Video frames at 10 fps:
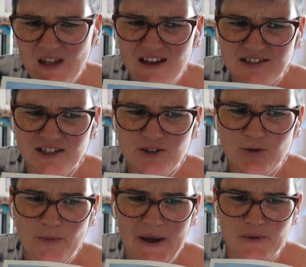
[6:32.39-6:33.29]
I was going to
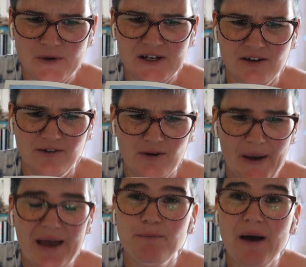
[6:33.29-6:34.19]
do a painting.
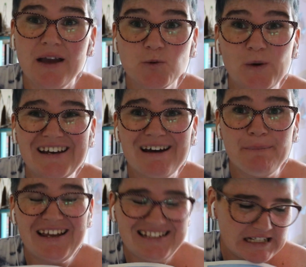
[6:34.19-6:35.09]

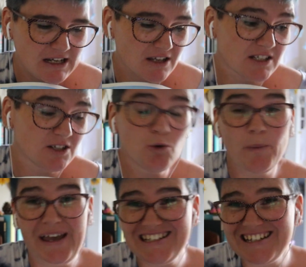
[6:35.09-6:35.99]
I was going to do a
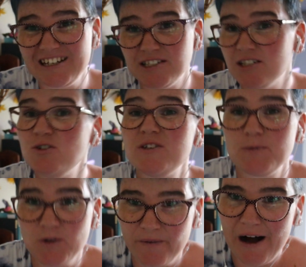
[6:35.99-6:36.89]
painting. I was going to do some
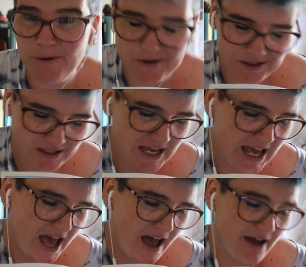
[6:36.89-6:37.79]
sort of artwork,
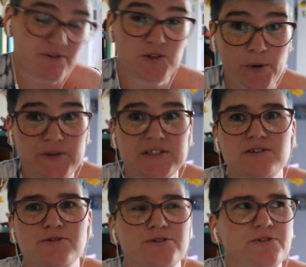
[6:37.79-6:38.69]
a response
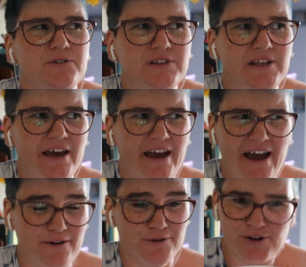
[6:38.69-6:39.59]
to
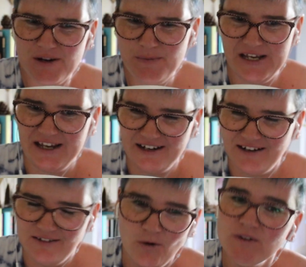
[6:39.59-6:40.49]
how creepy
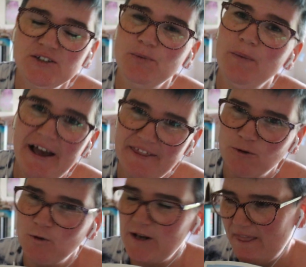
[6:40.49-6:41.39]
and awesome I
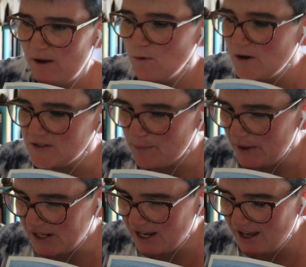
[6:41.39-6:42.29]
thought that was,
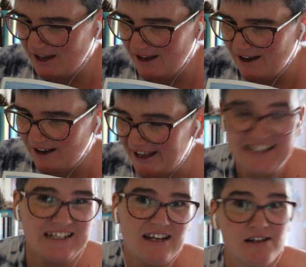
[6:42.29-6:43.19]
but I
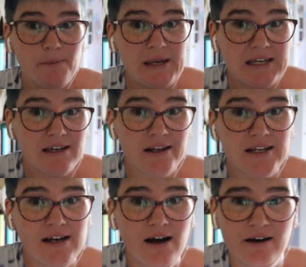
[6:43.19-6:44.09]
didn't end up making
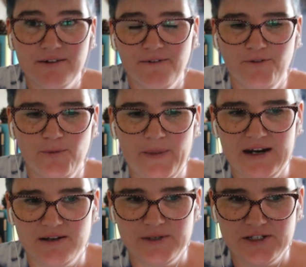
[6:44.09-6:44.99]
any art from
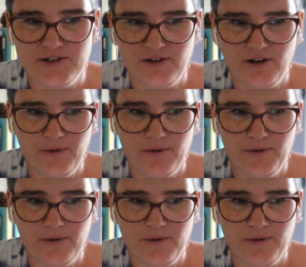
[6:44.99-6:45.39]
that image.